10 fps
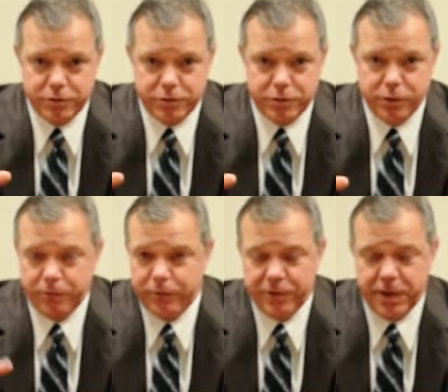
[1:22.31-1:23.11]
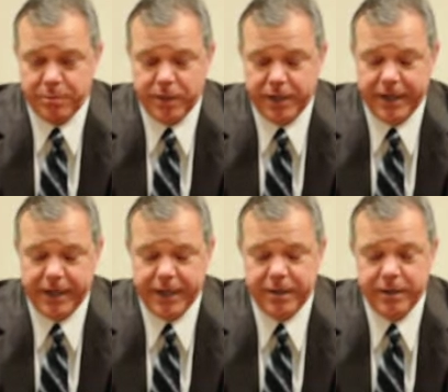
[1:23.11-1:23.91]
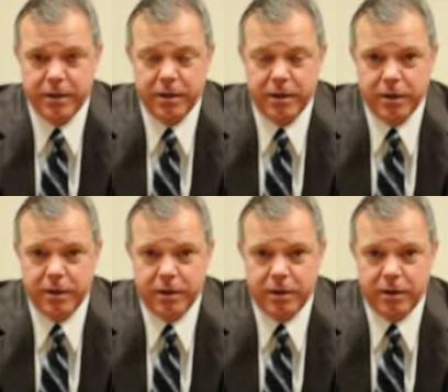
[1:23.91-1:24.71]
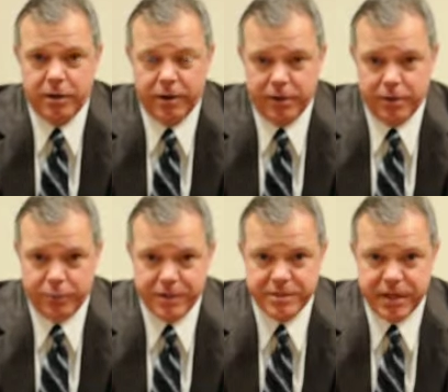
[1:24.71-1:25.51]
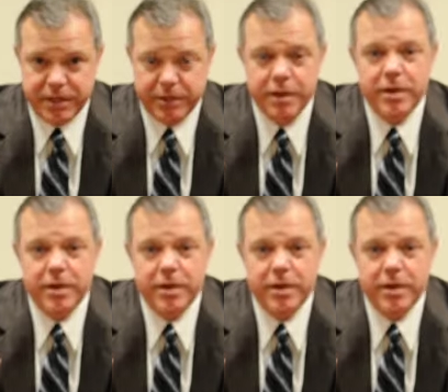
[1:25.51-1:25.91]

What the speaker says: to, for example, on a resale.